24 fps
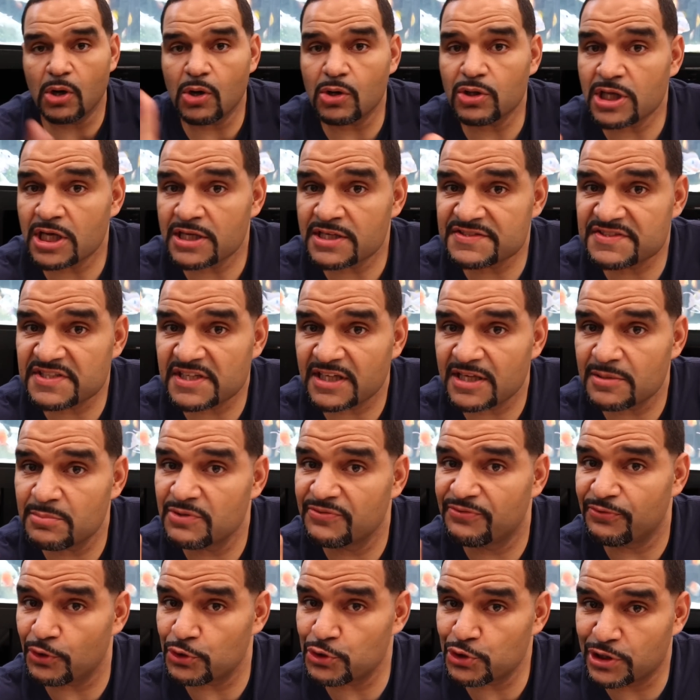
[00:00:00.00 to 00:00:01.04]
hold on a second
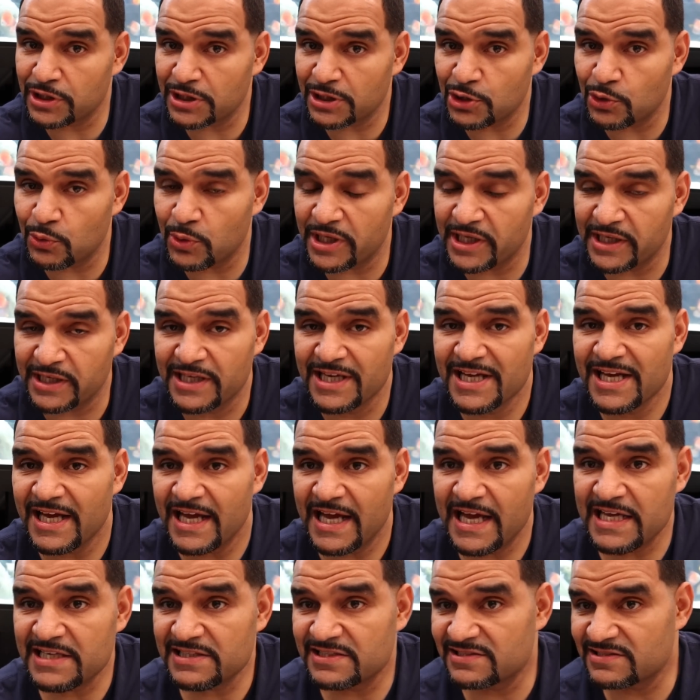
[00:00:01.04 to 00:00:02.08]
before you click away.
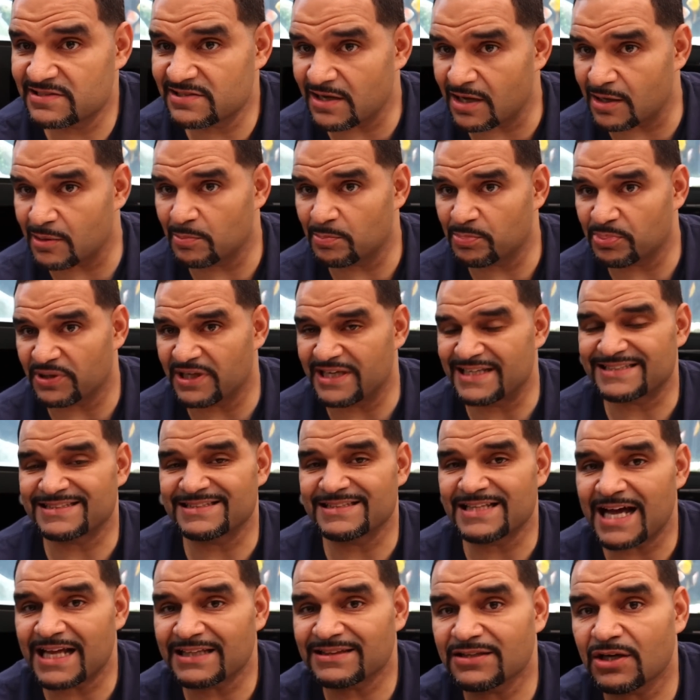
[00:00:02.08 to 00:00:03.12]
A sump is
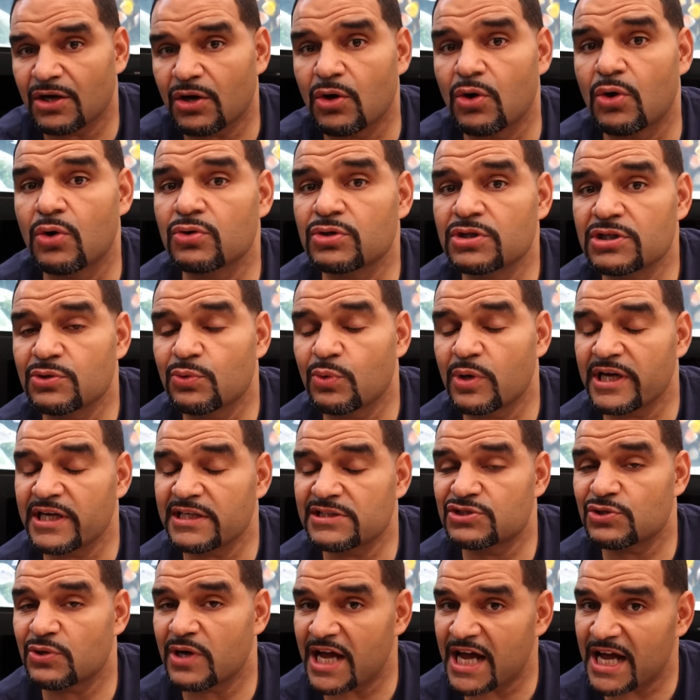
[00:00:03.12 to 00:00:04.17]
not the only way
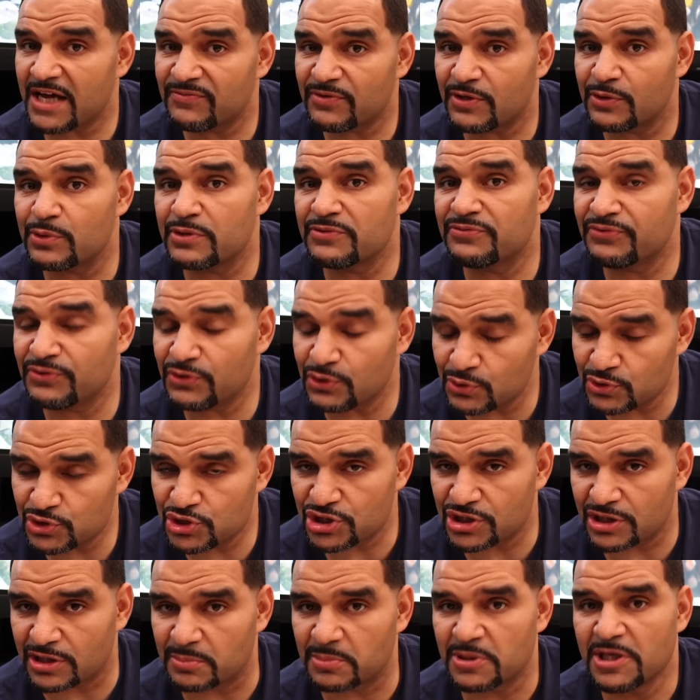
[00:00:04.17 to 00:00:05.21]
to have a
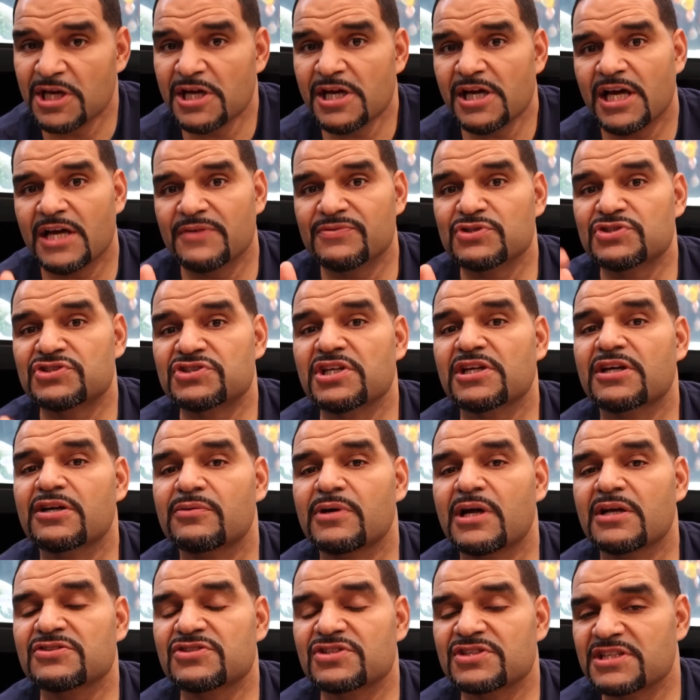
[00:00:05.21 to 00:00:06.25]
refugium. If you stick
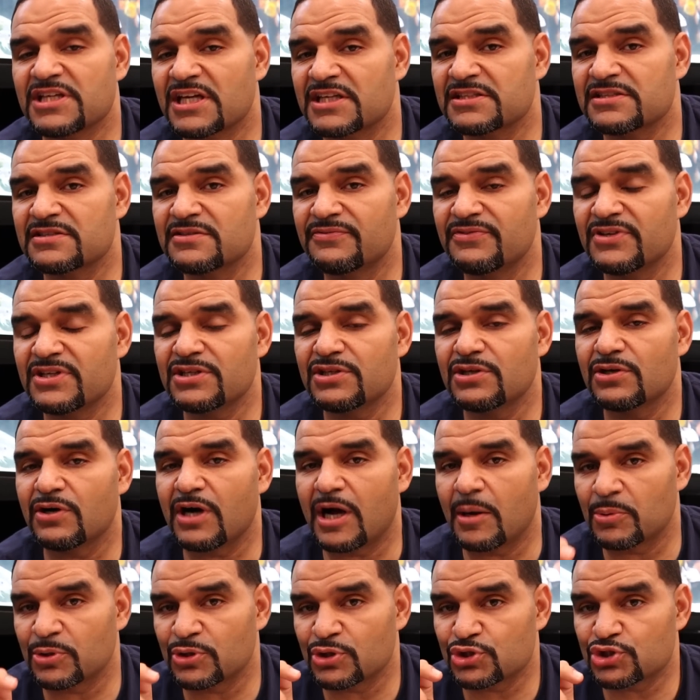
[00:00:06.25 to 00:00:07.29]
around to the end of the video,
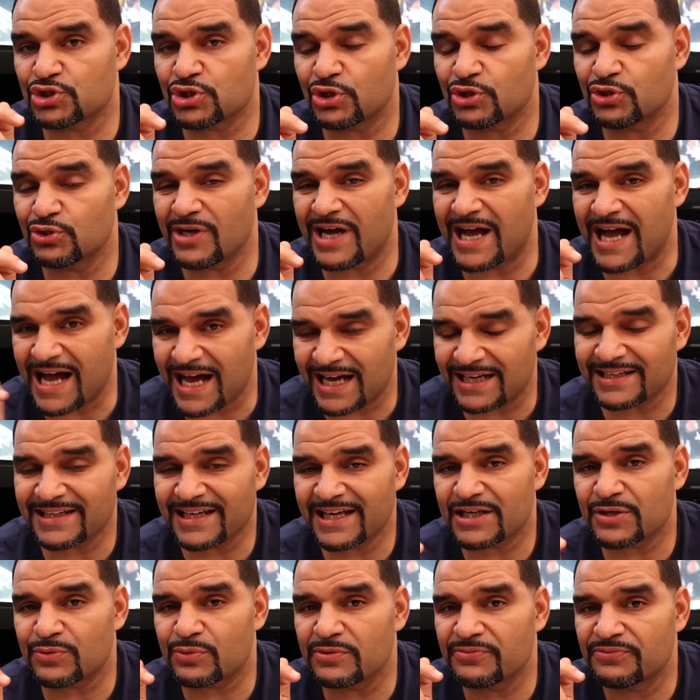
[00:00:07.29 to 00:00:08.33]
I'm going to show you how to
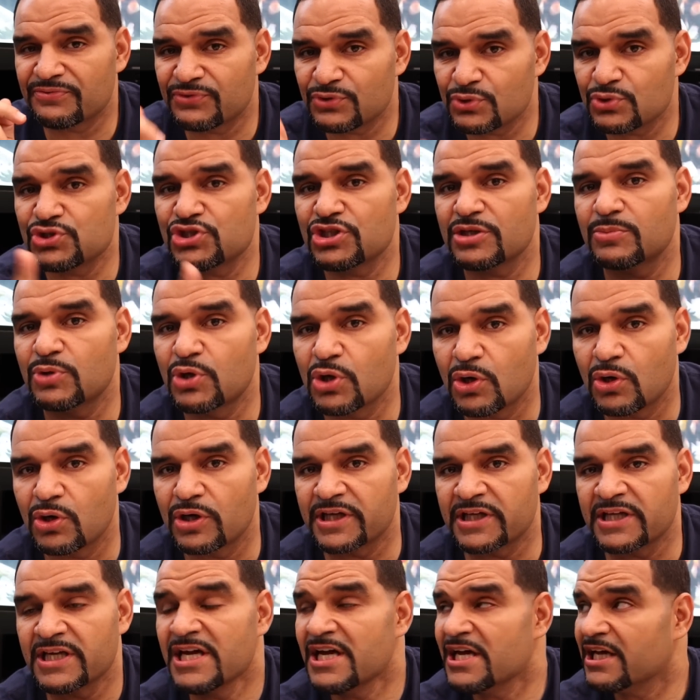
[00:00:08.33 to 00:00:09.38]
get a refugium
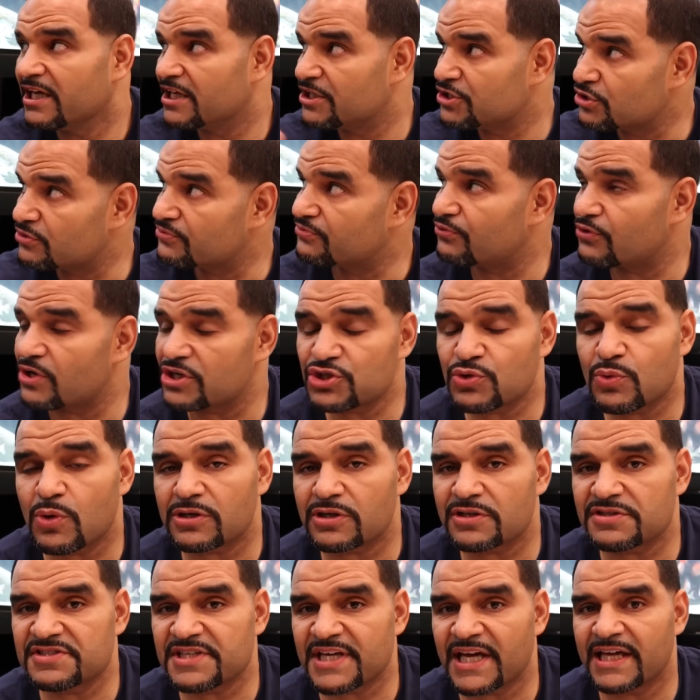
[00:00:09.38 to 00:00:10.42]
going in your
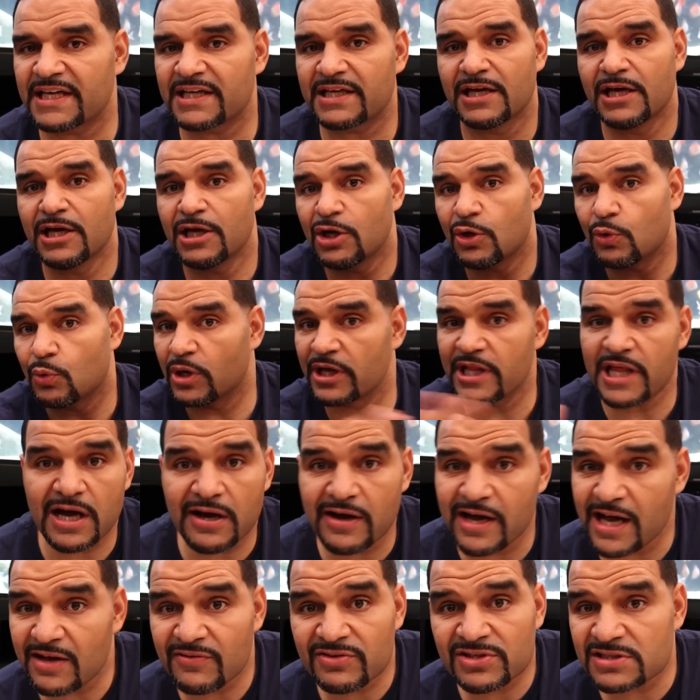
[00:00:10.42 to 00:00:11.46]
freshwater tank
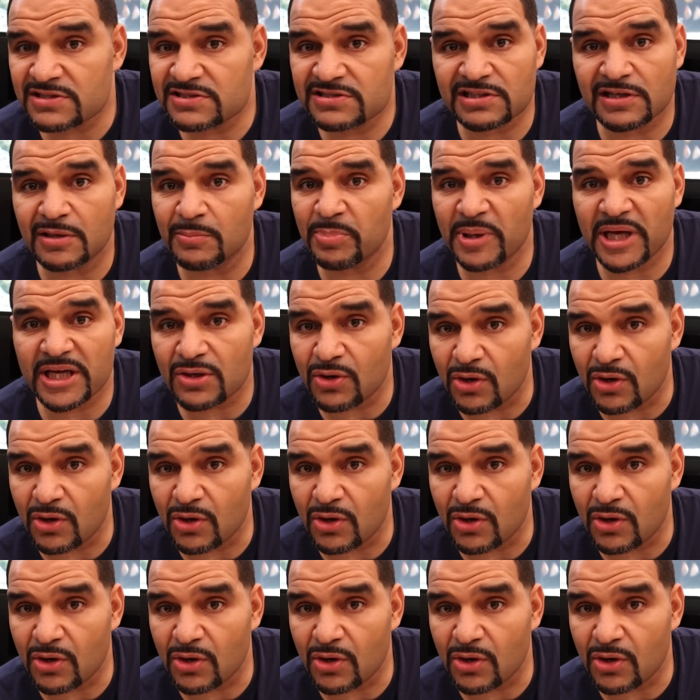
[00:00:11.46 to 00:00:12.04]
without having a sump at